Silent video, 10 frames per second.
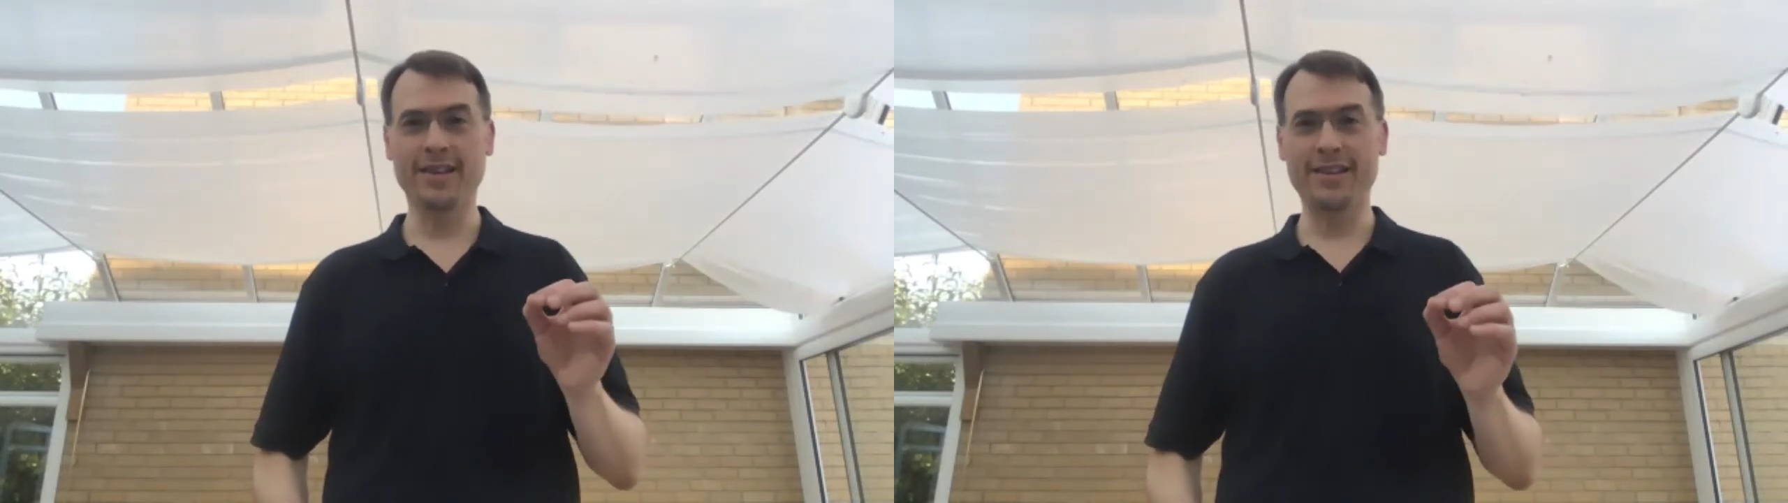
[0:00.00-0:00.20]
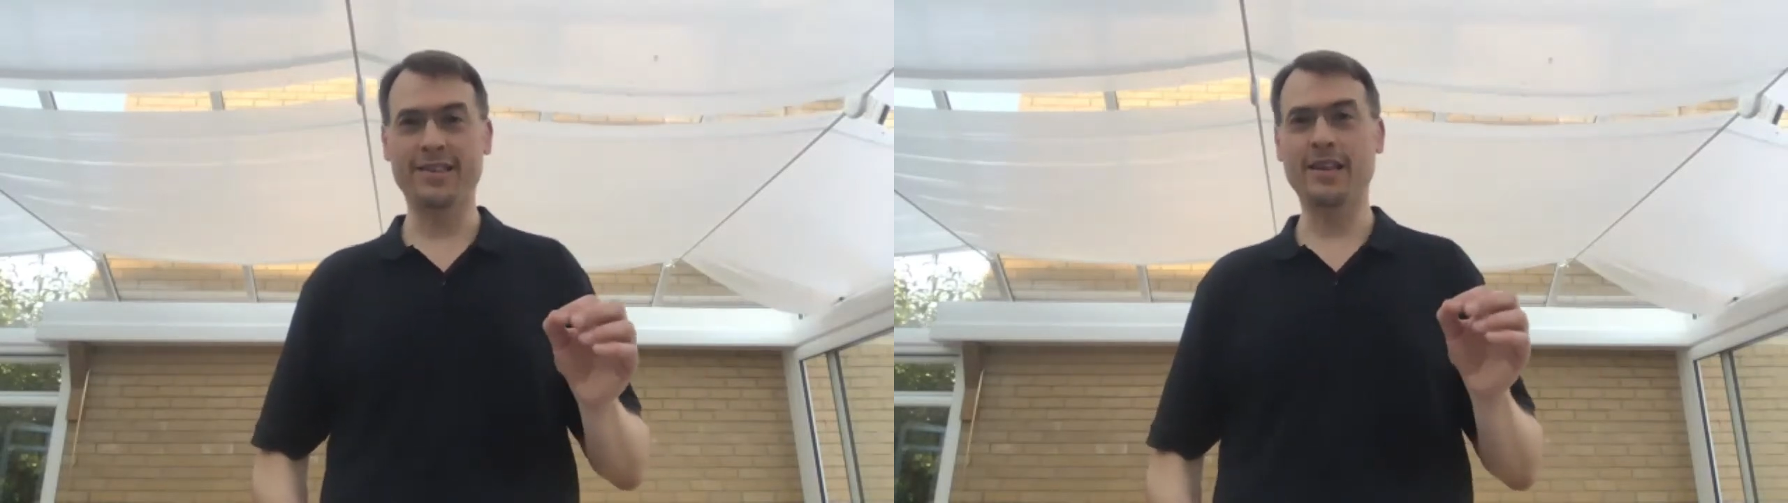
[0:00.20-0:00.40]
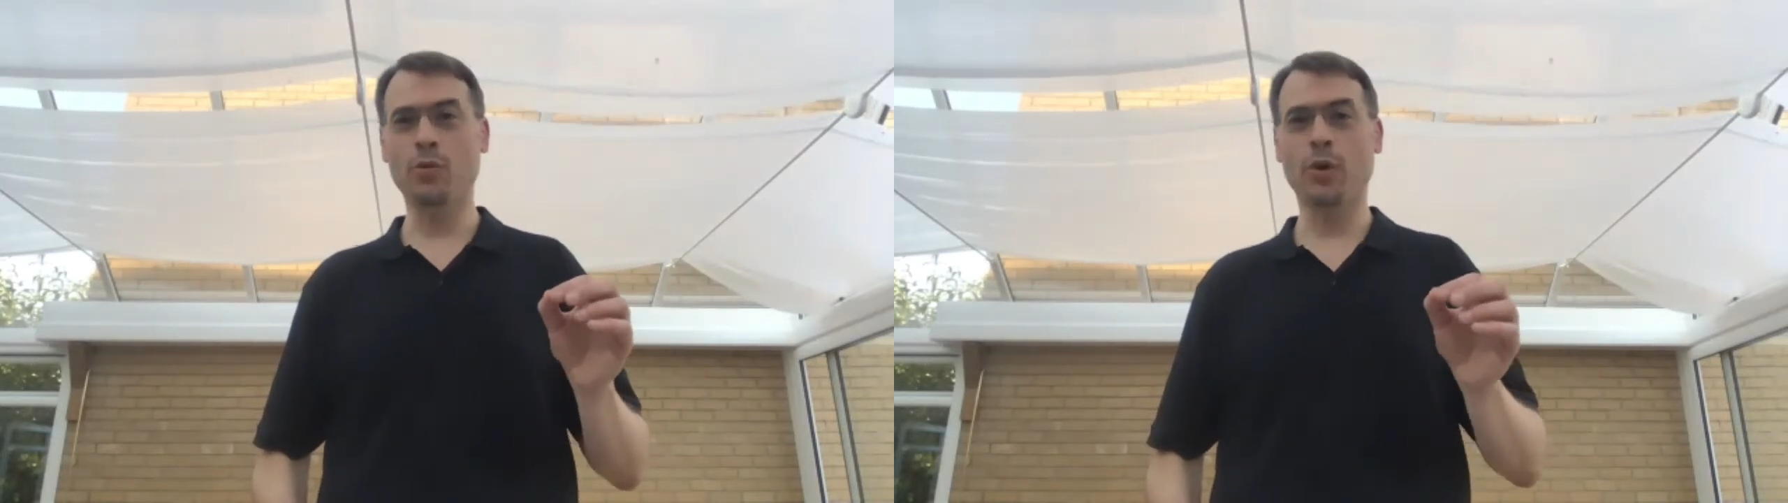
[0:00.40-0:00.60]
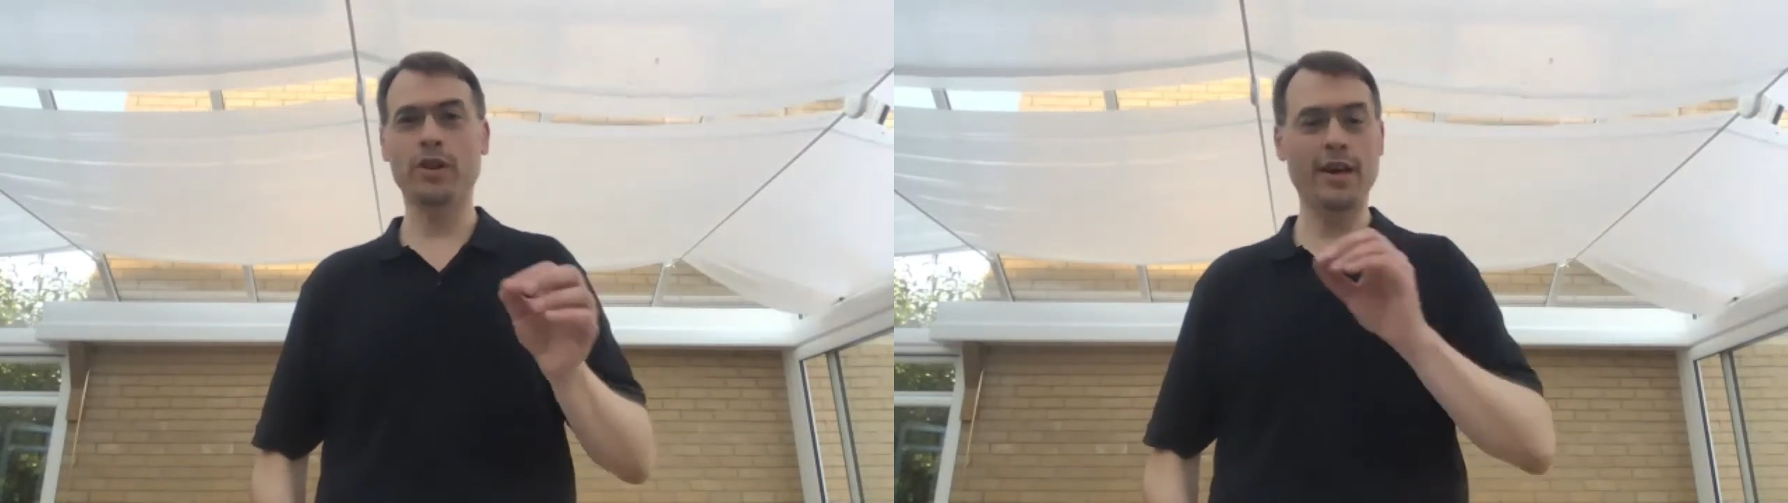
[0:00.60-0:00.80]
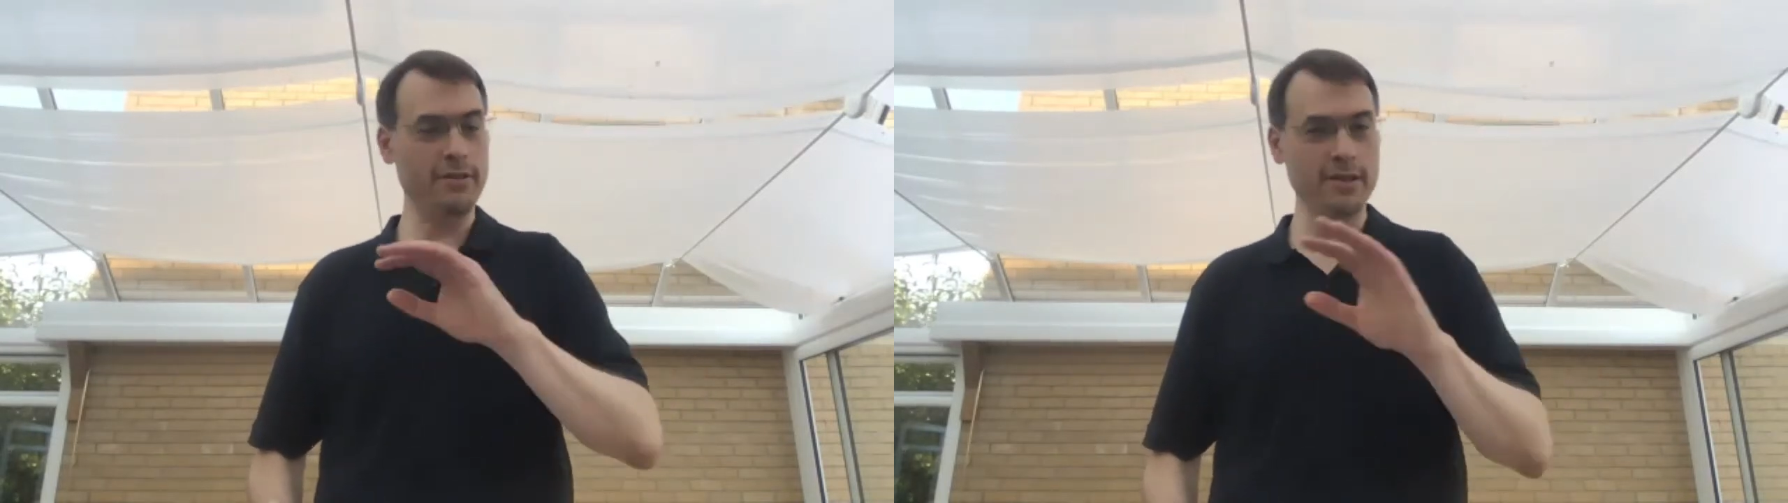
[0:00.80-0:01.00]
that
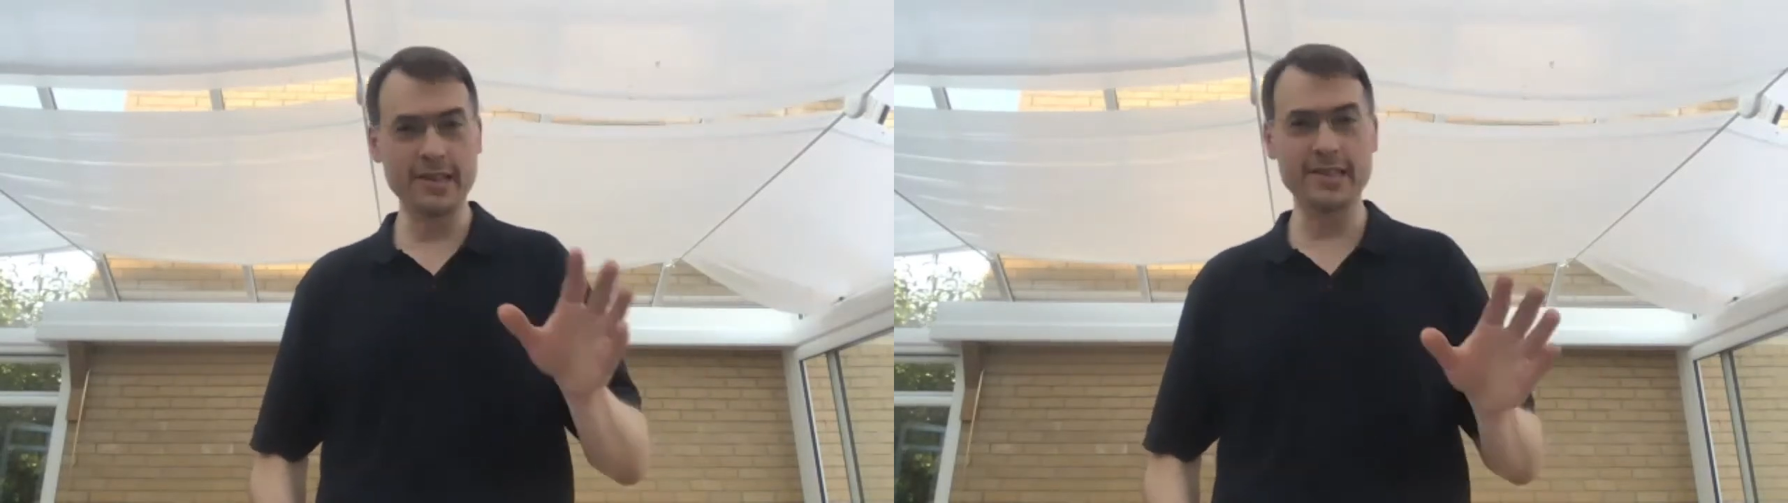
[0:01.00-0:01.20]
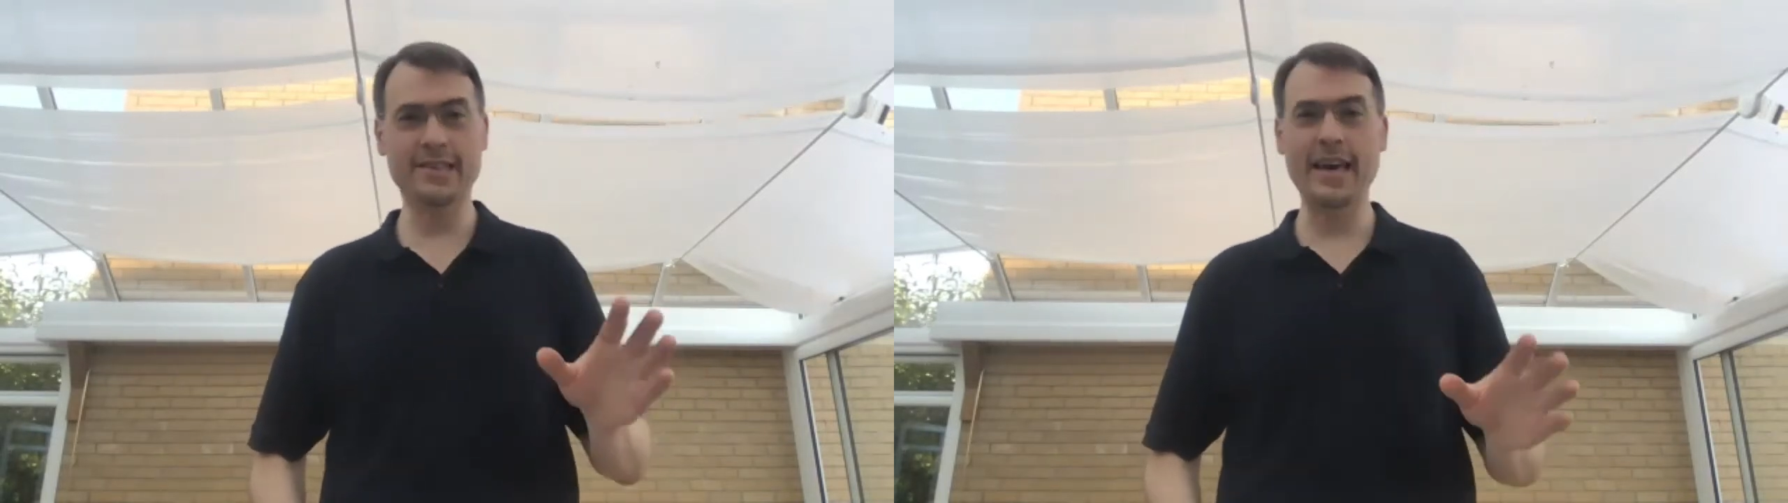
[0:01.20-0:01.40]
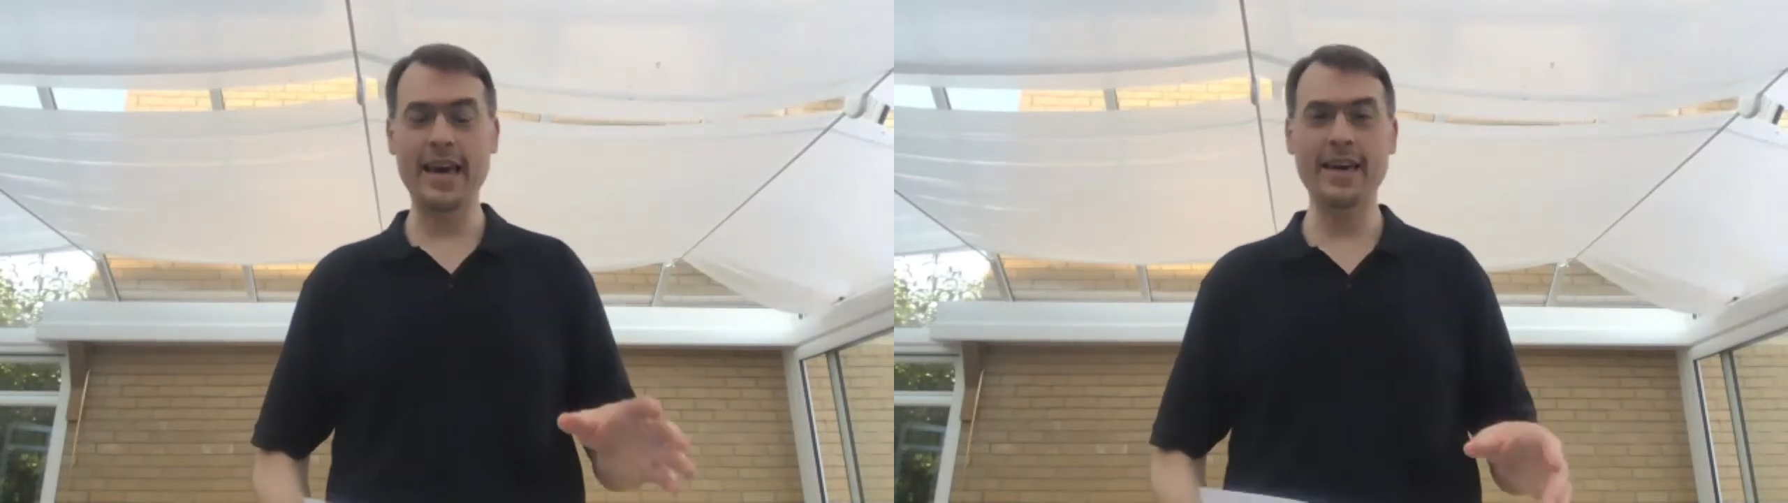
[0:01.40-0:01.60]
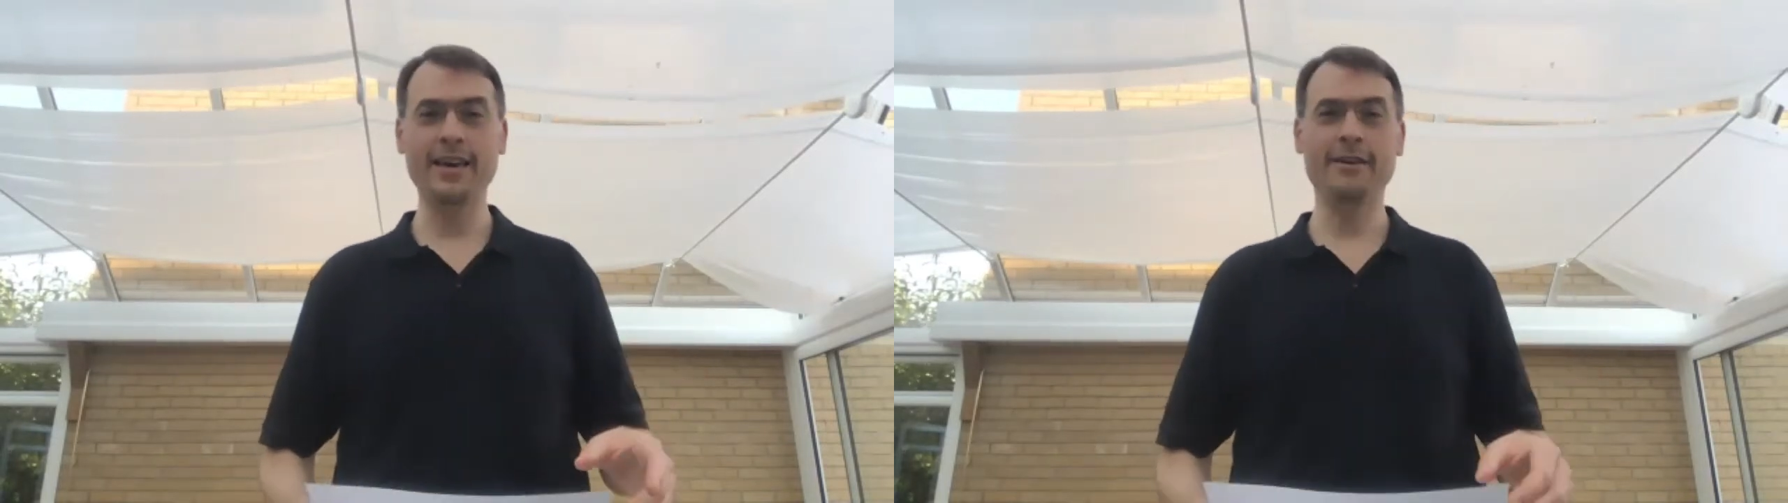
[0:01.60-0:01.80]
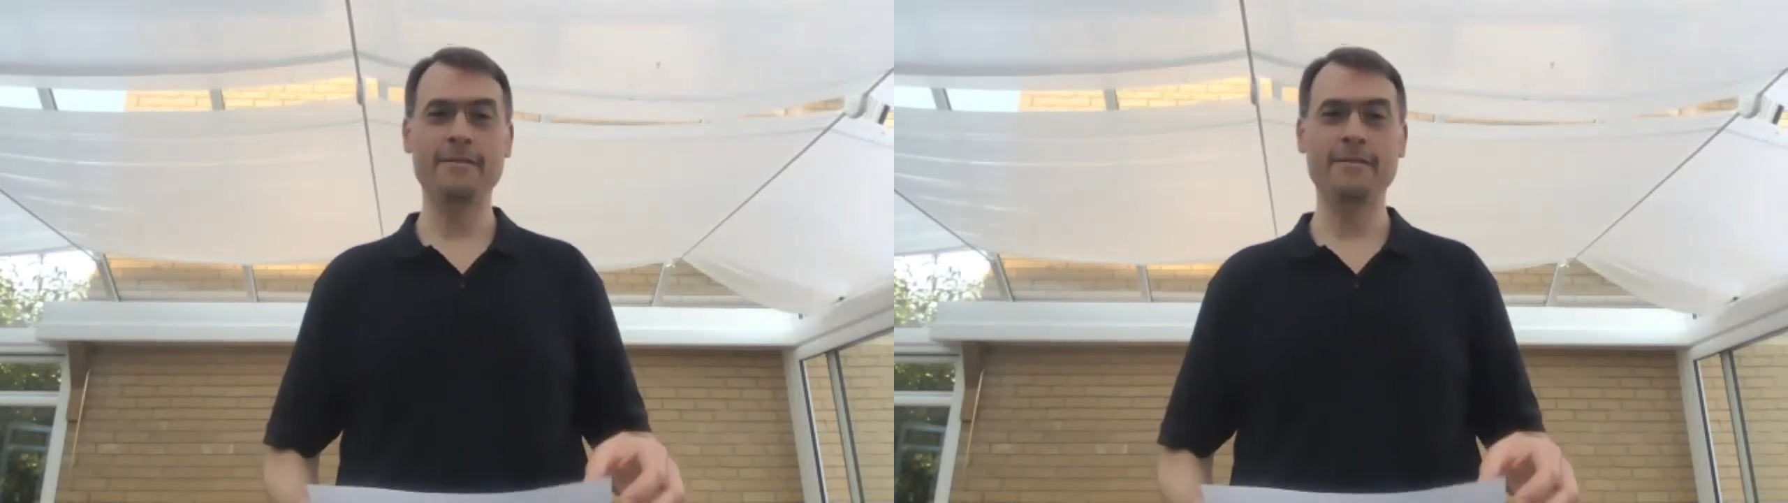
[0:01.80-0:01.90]
whatever they say,